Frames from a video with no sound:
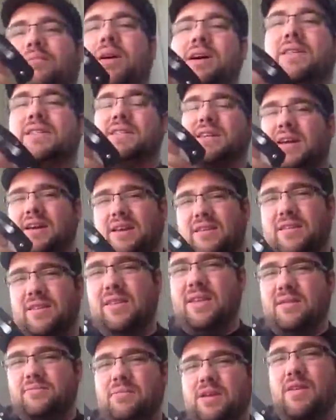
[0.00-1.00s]
but I think
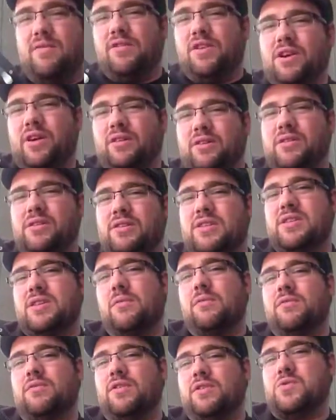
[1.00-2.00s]
that may have colored
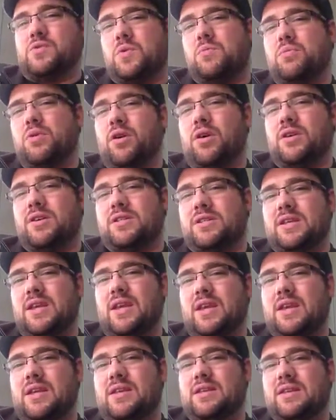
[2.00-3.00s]
some of his remarks
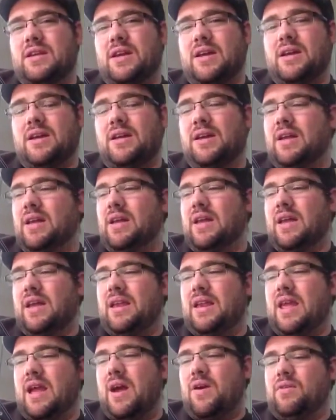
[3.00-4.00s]
and
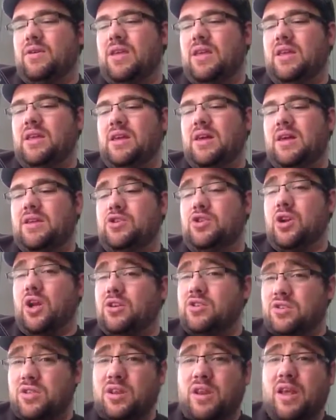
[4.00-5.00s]
how he
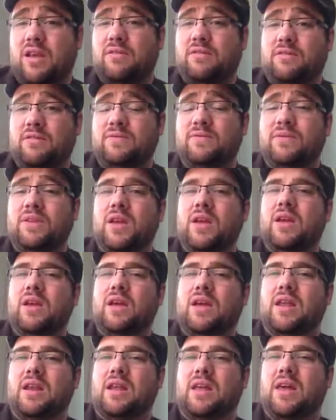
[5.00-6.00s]
judged the knife.
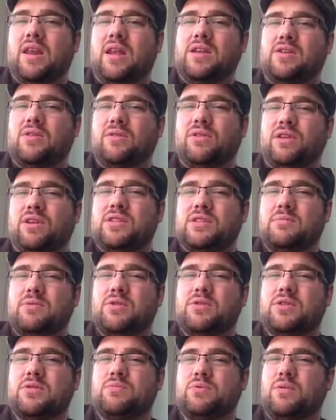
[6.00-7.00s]
And again, I don't think some of
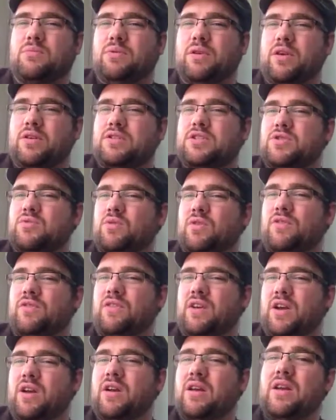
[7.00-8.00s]
those comparisons were
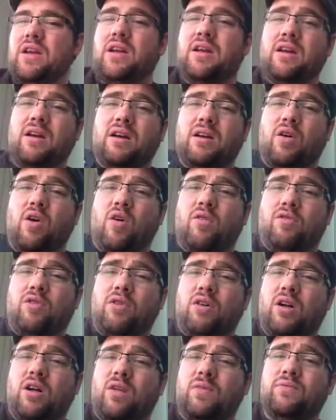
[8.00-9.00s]
fair.
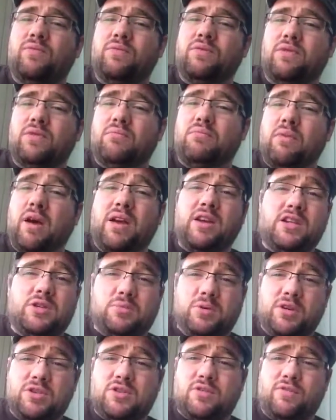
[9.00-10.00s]
Overall, my
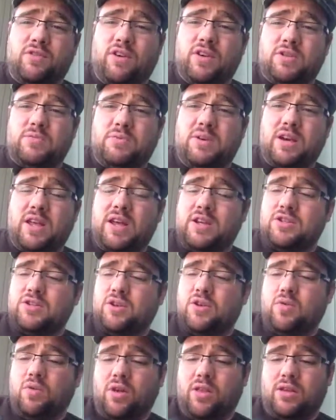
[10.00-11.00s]
experience so far has been an
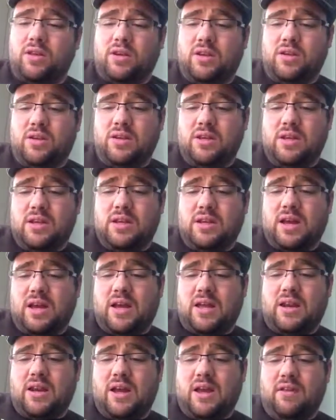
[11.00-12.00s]
excellent quality
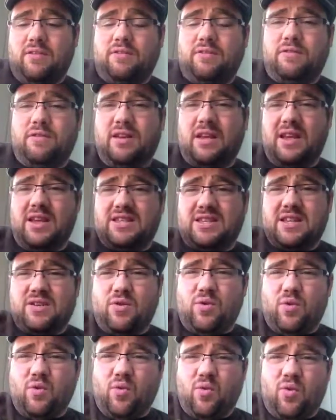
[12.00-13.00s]
knife. Is it
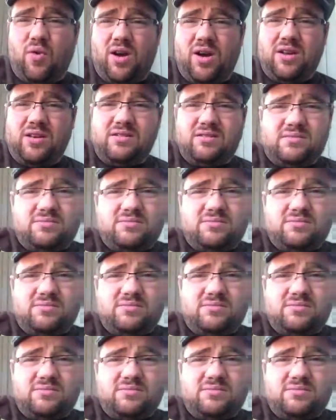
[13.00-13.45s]
I'm